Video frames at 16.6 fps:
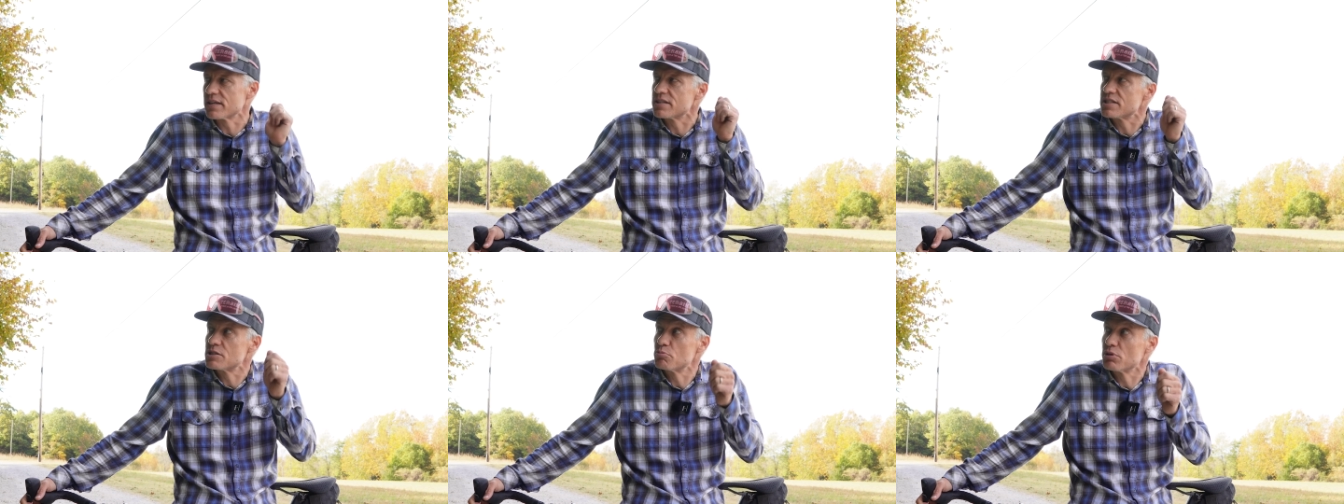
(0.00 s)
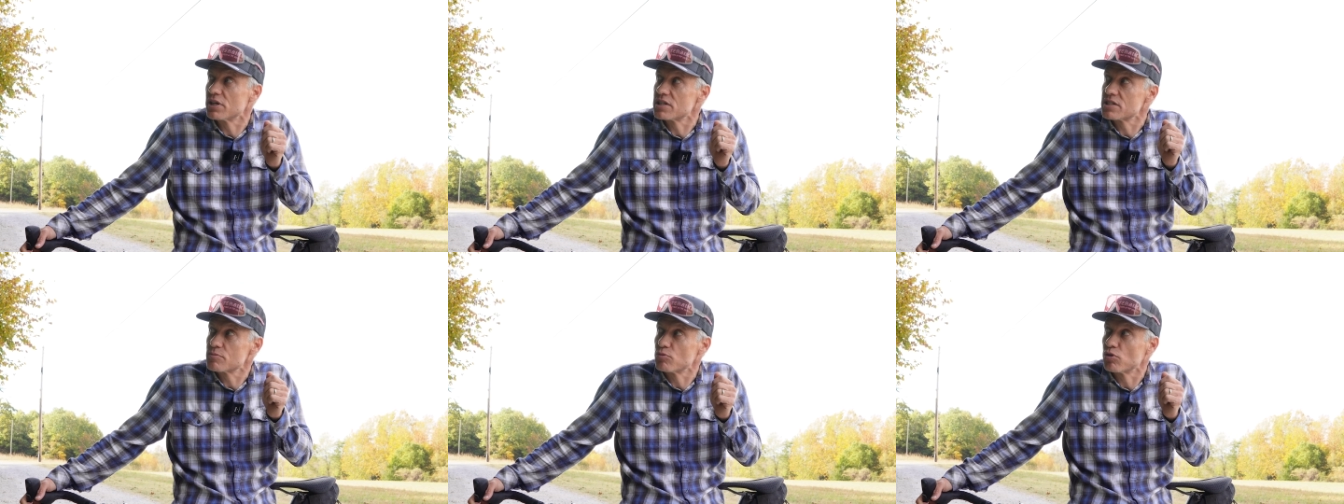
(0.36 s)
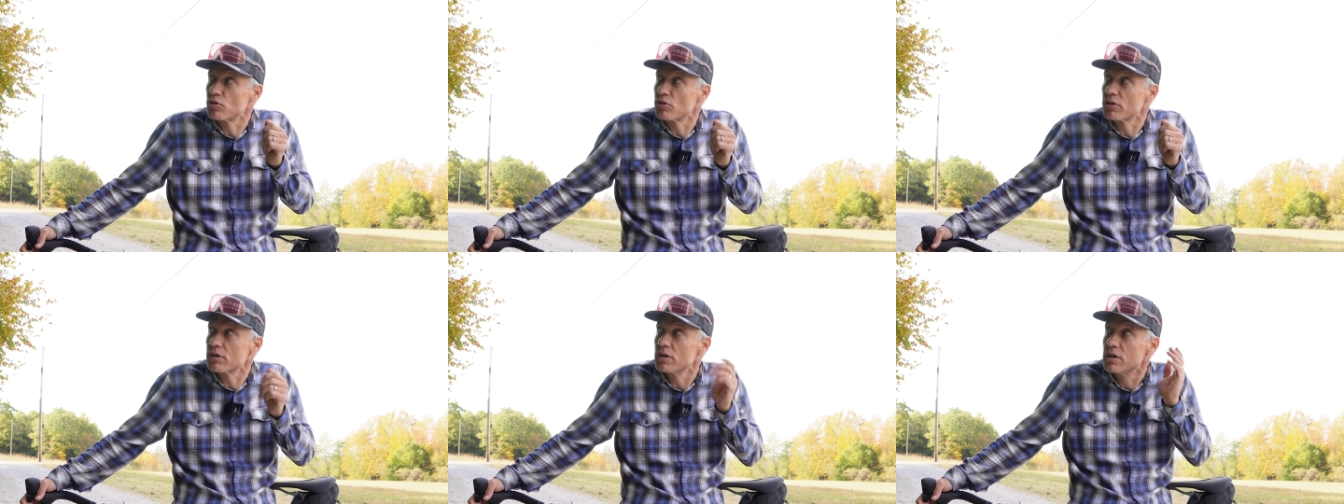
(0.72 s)
And I'd spin it some
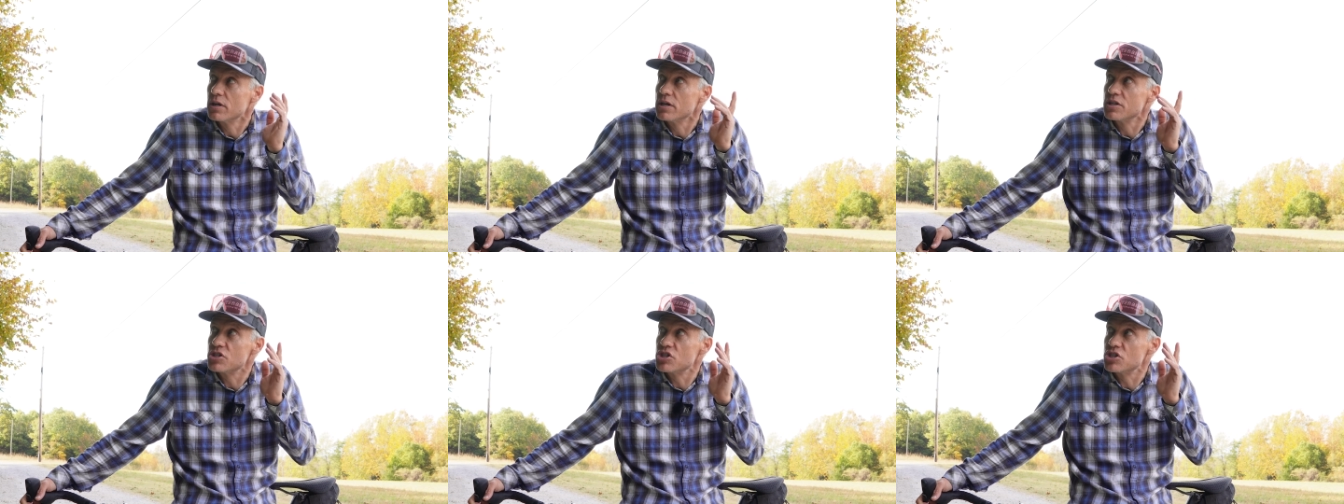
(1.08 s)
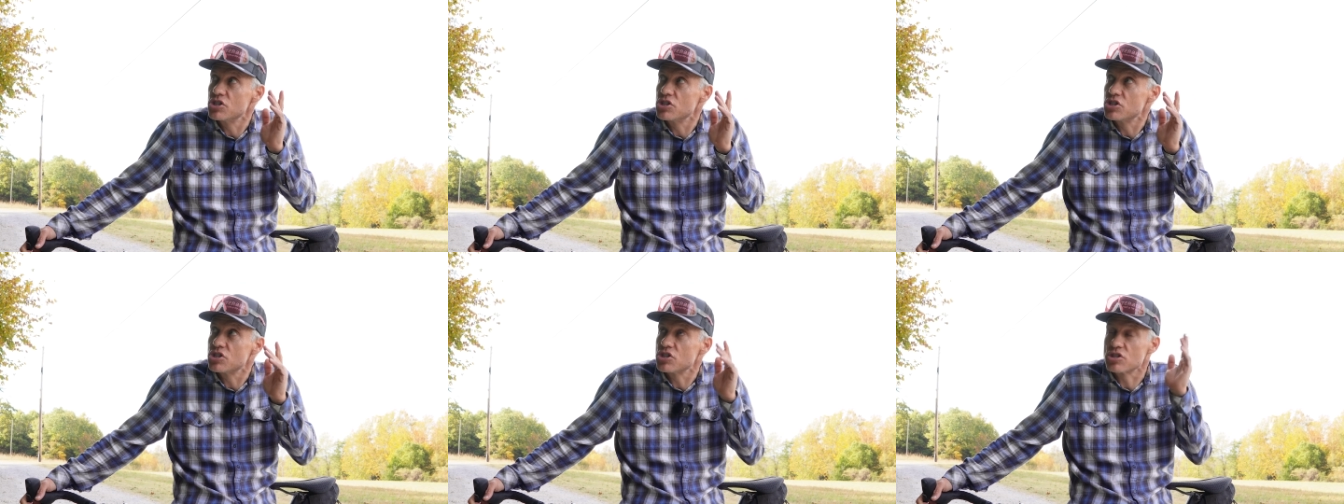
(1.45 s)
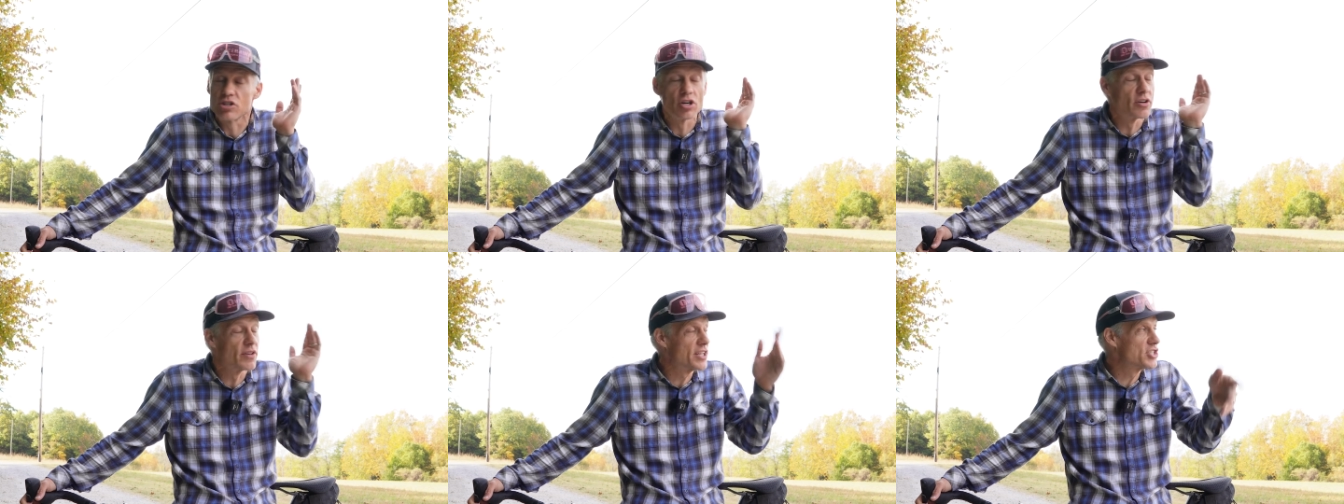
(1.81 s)
more, shh,
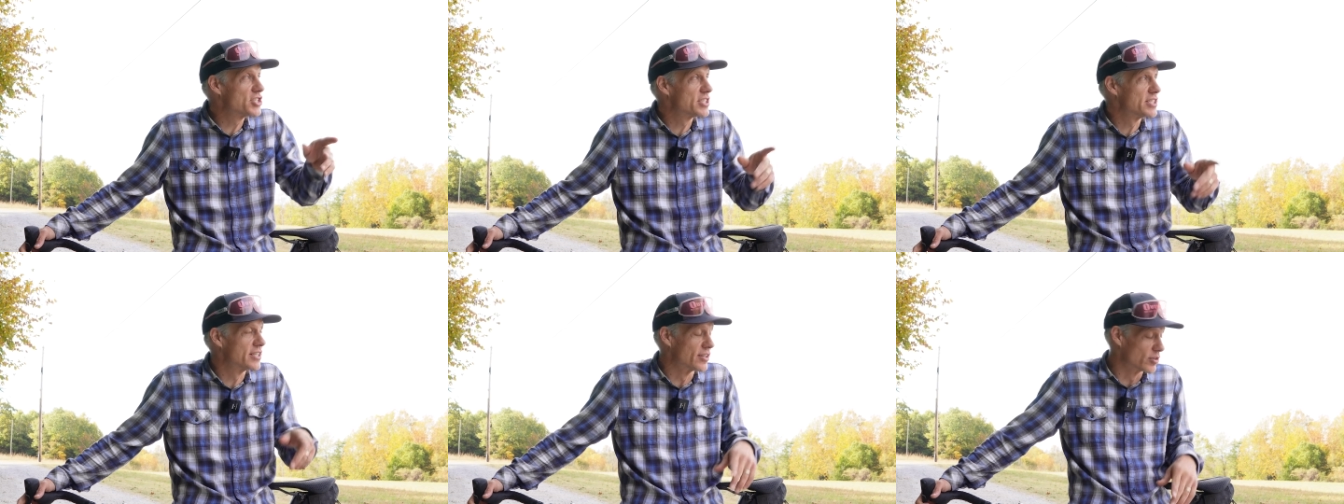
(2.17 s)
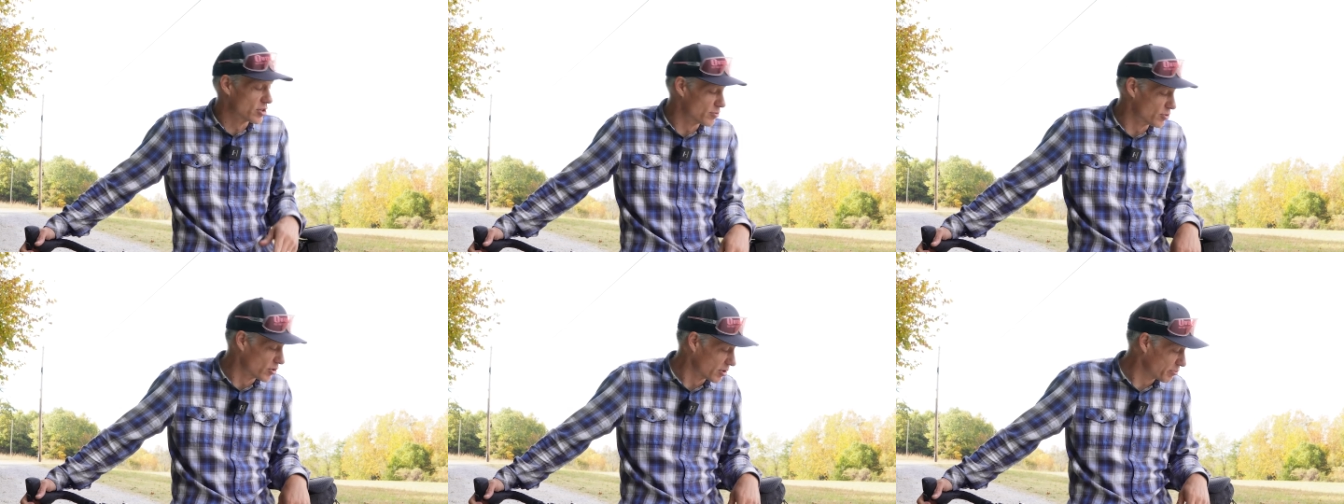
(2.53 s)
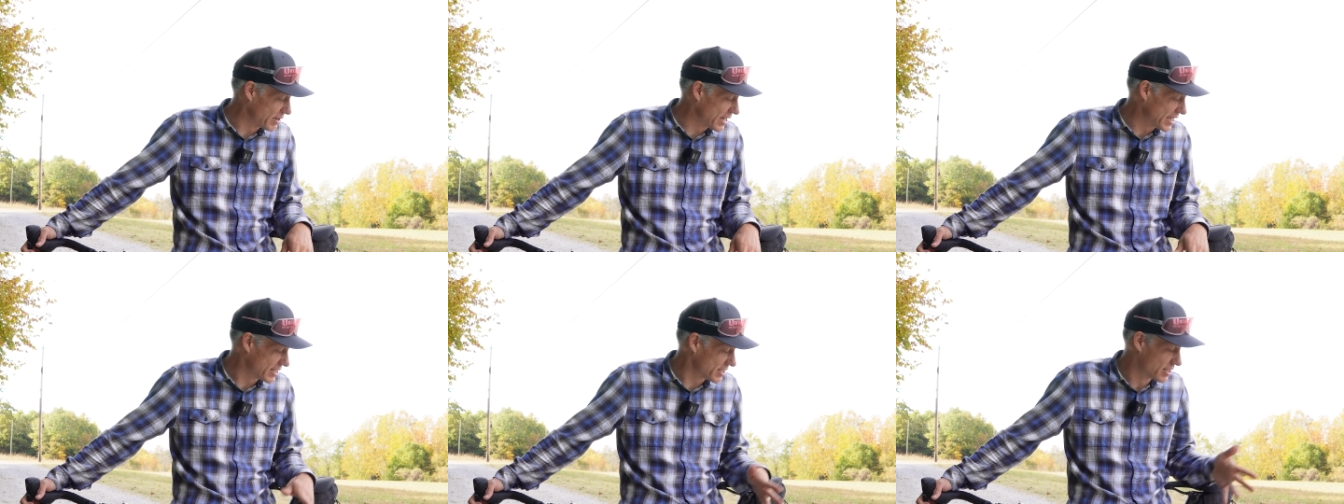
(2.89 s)
no, that's just another group going
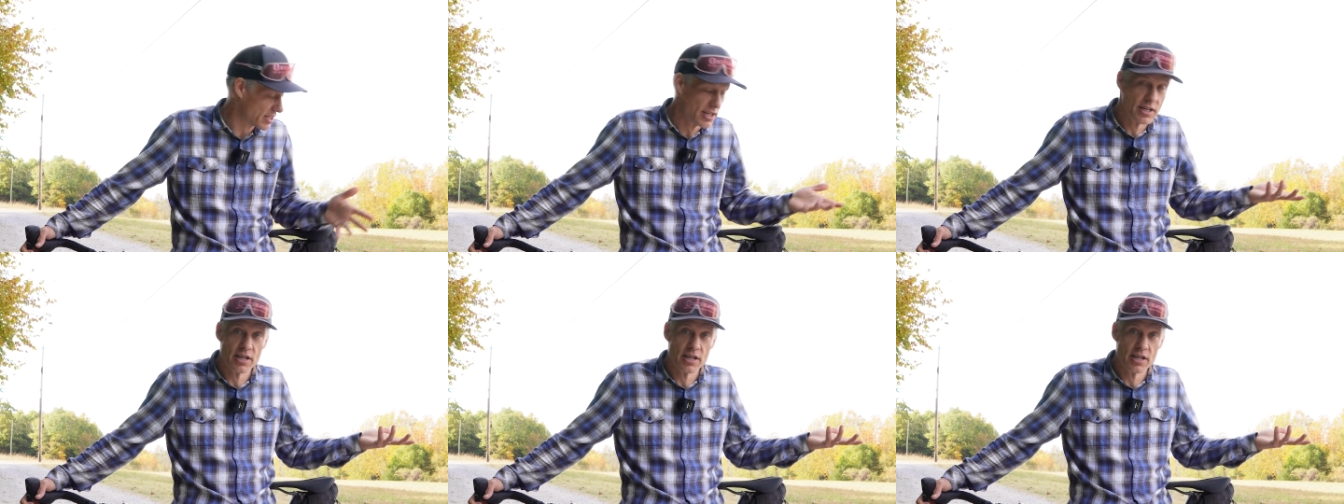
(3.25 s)
past.